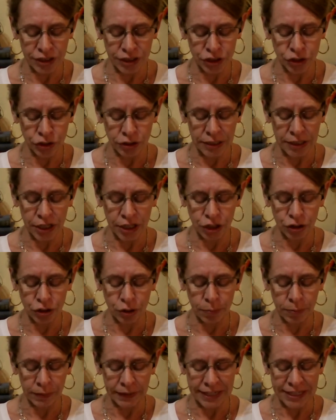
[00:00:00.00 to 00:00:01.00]
stood in the narrow
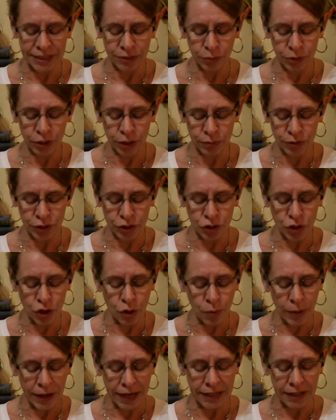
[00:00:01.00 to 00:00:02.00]
place where there was no
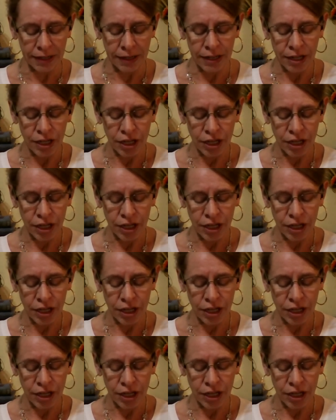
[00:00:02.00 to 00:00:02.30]
way